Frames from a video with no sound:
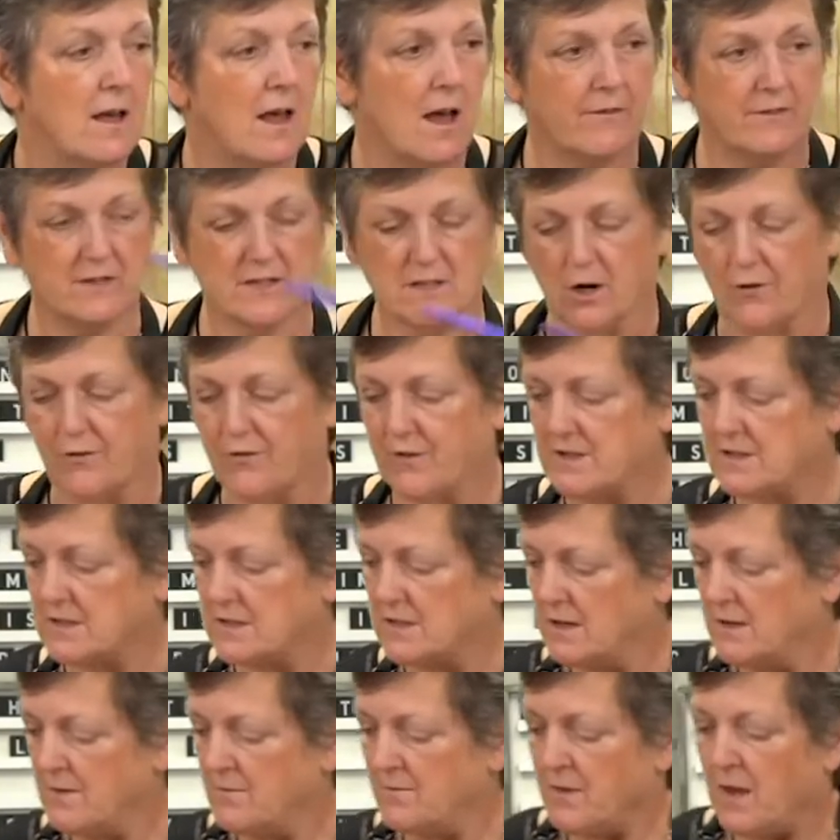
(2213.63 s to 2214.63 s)
heavy surface.
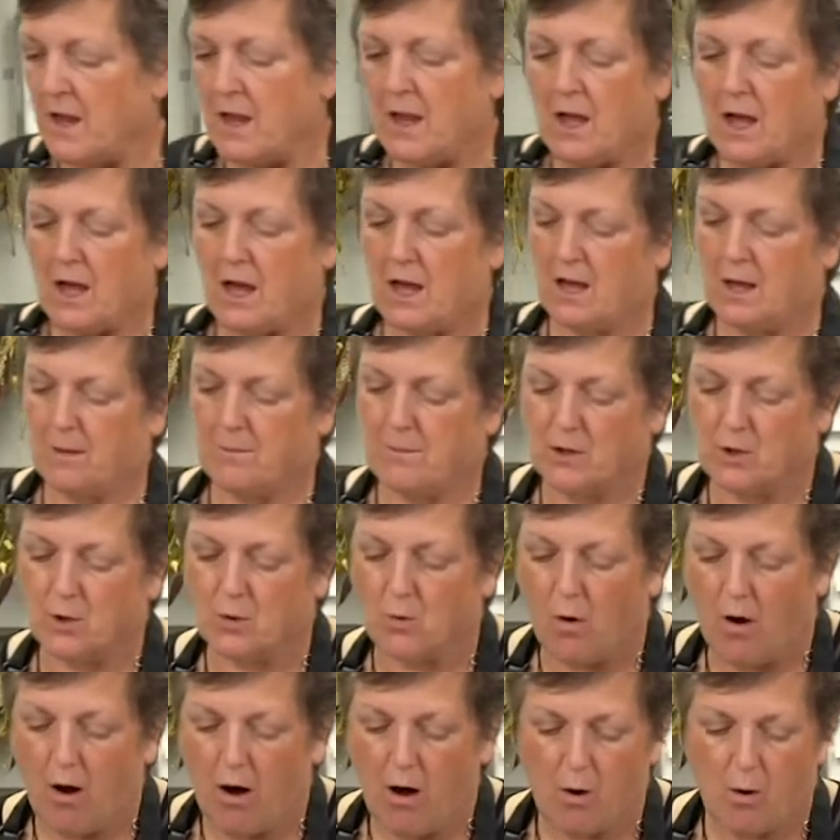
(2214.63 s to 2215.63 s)
Um,
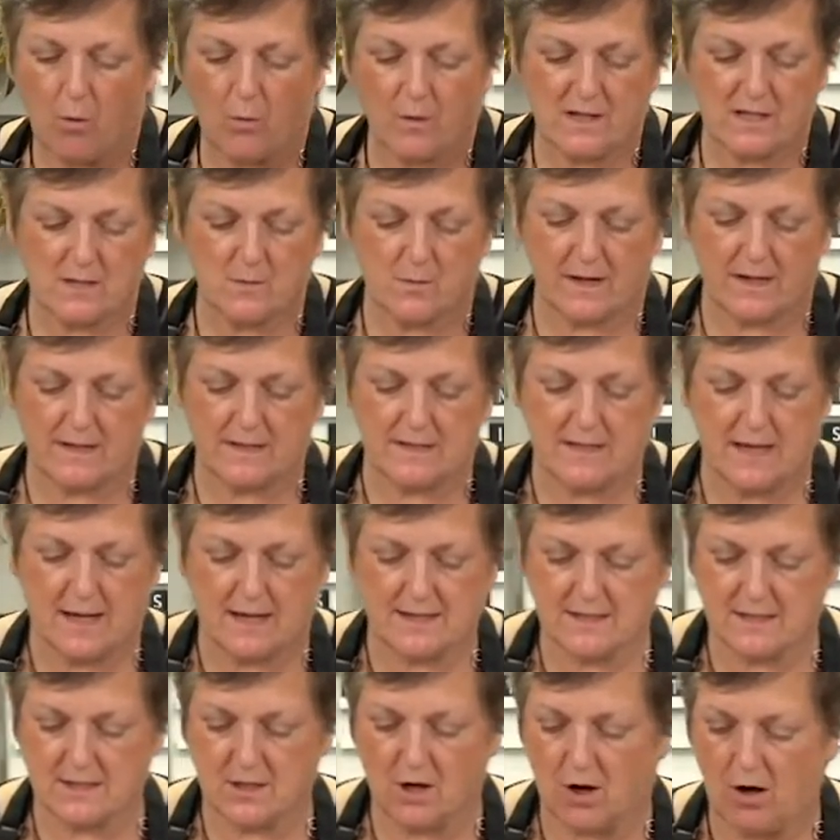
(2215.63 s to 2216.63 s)
you always want to
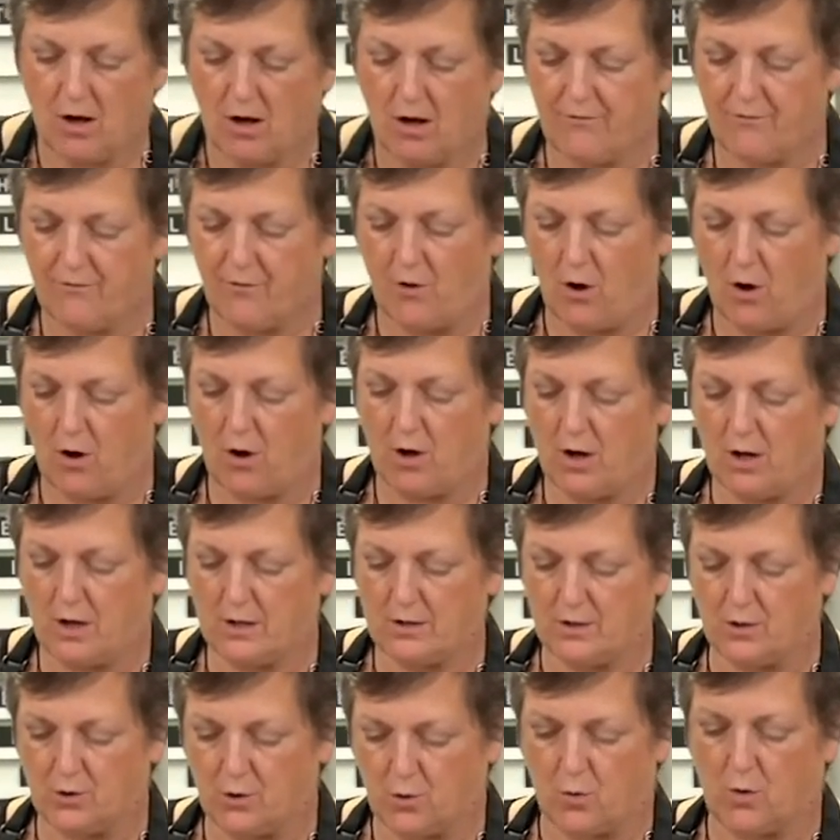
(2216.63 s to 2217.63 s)
test off
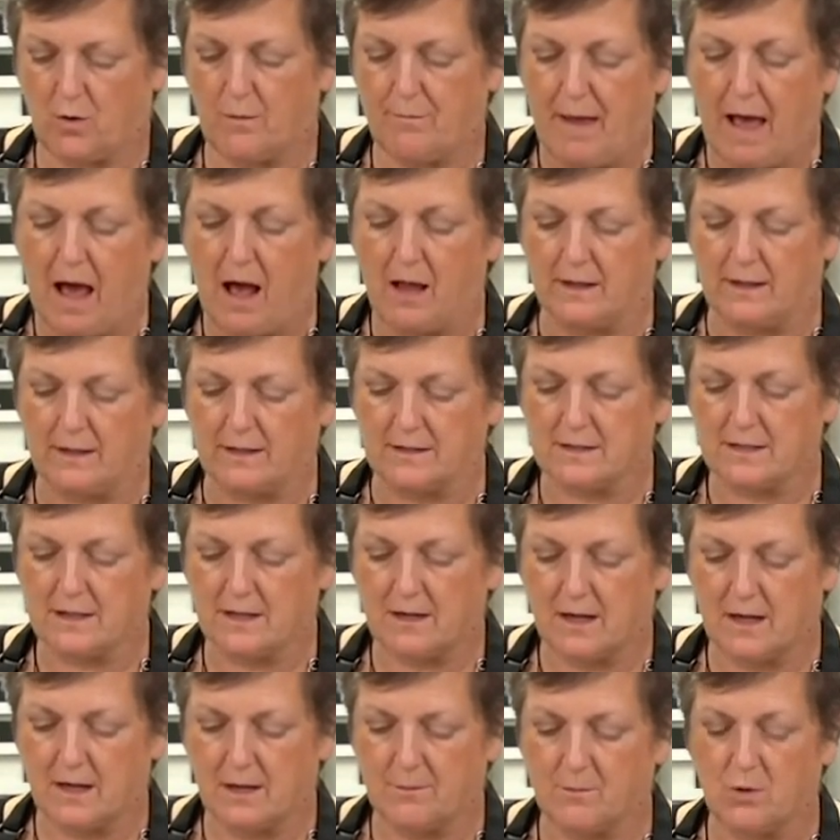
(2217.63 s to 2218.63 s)
on your palette.
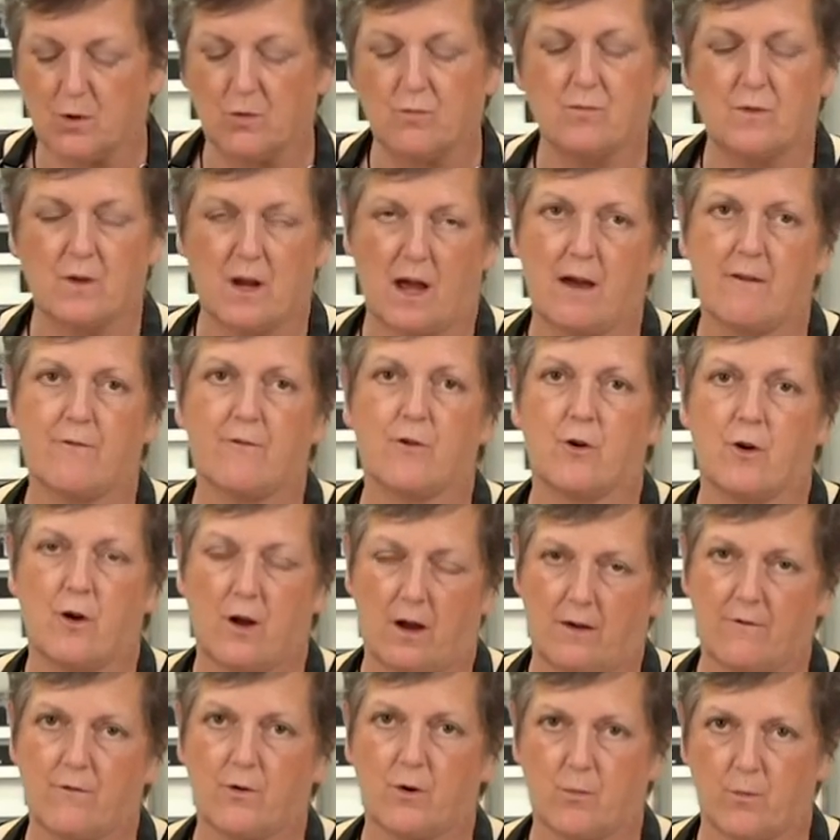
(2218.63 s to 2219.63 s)
Um, you never,
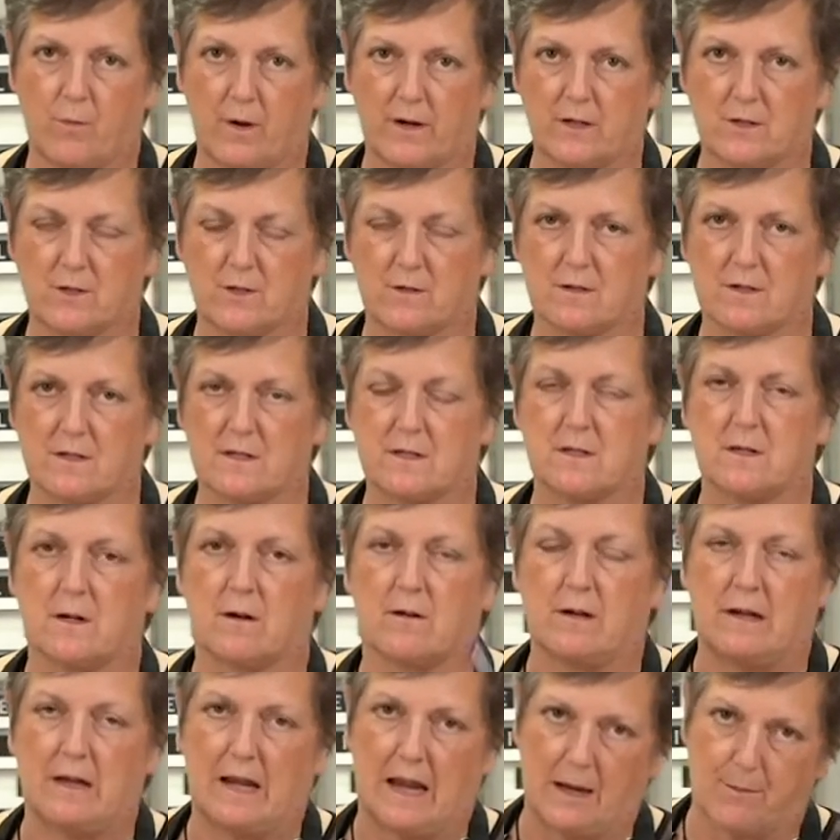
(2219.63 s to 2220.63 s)
ever want to do this near
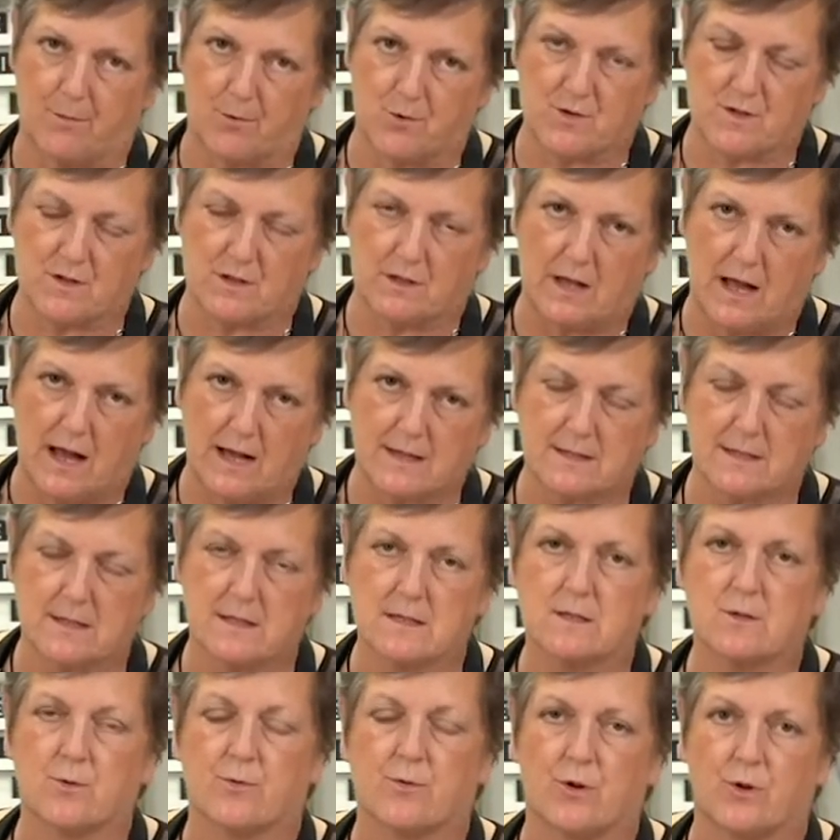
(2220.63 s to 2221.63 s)
a neighbor's
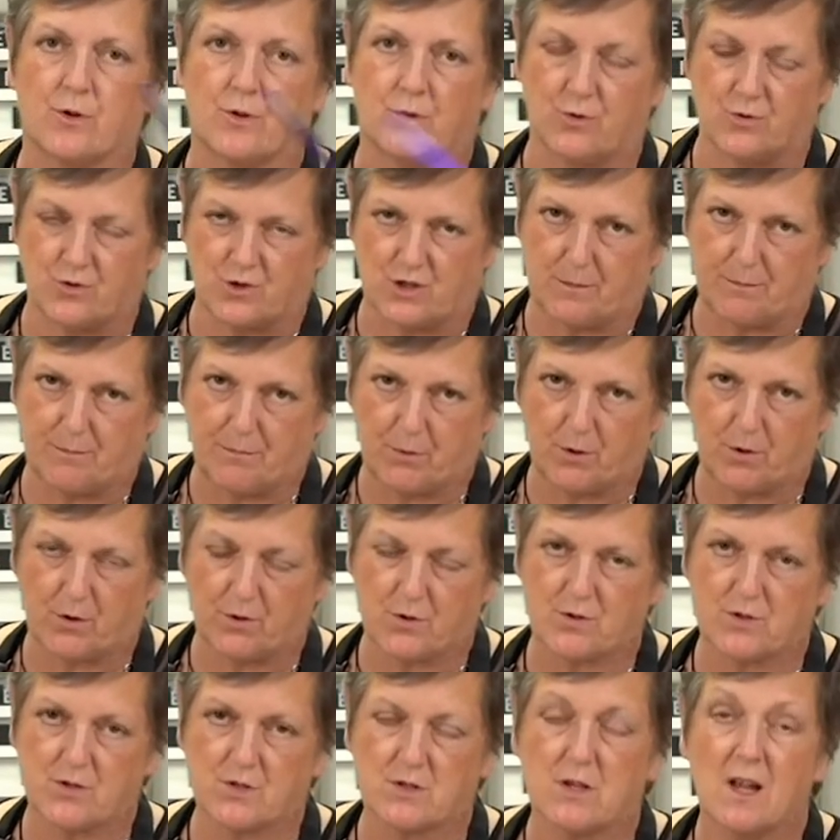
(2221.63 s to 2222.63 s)
glasses or their Gucci
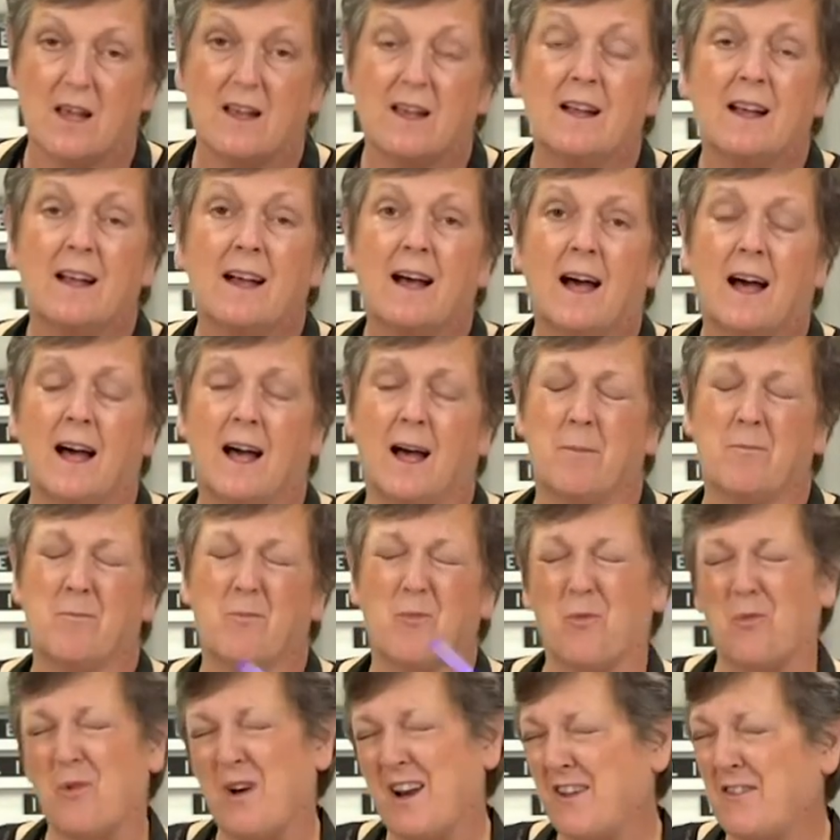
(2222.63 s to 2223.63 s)
purse. Um,
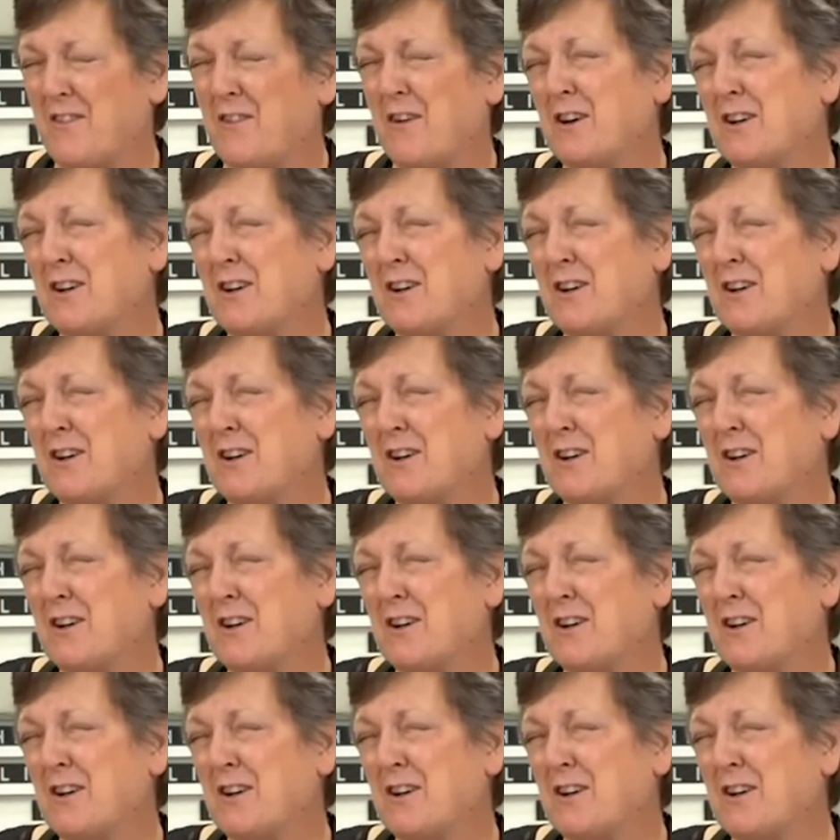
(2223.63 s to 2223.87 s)
one of our